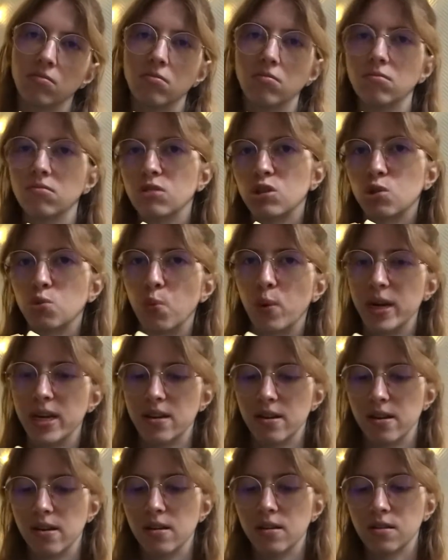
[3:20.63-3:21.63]

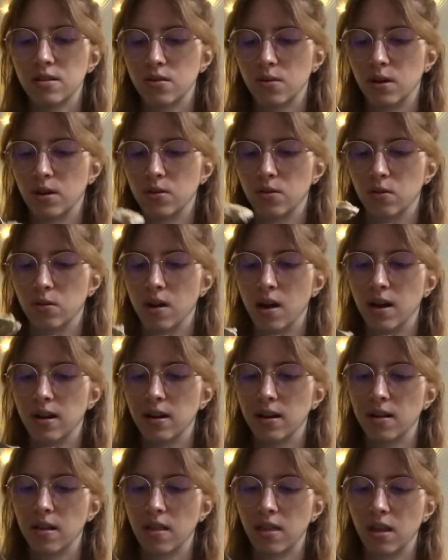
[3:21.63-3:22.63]
sweetener so I don't add
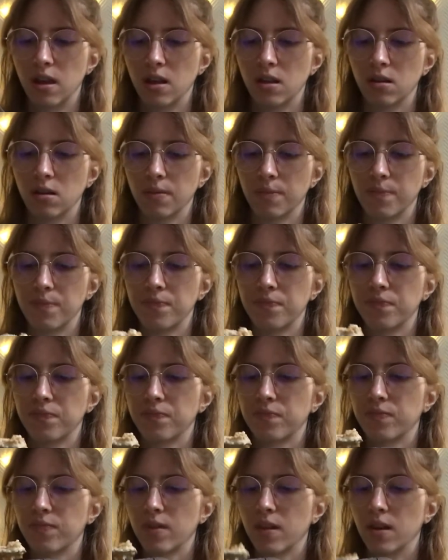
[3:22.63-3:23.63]
anything.
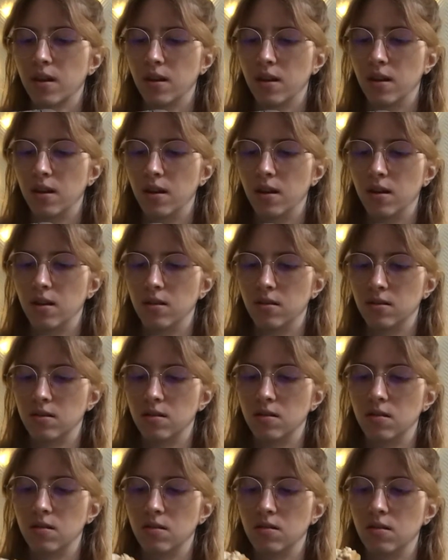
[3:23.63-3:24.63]
And
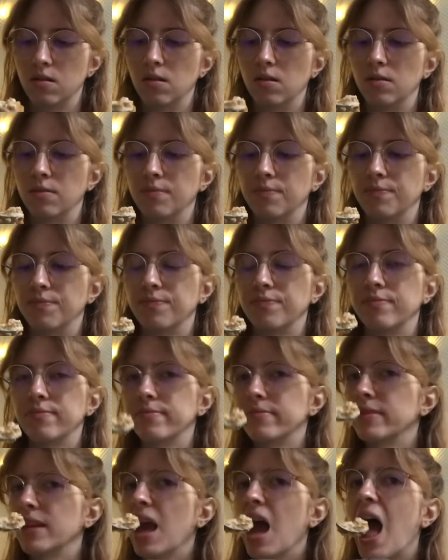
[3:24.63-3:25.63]
um,
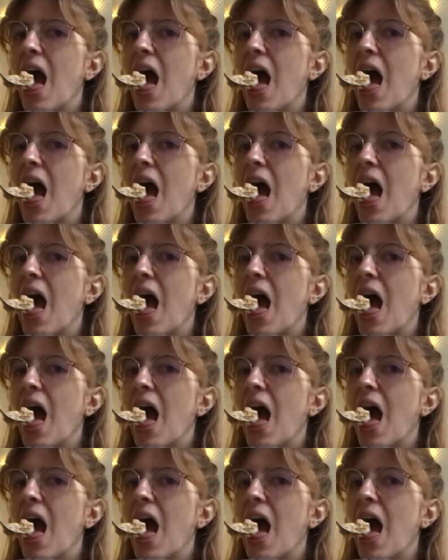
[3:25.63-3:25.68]
yeah.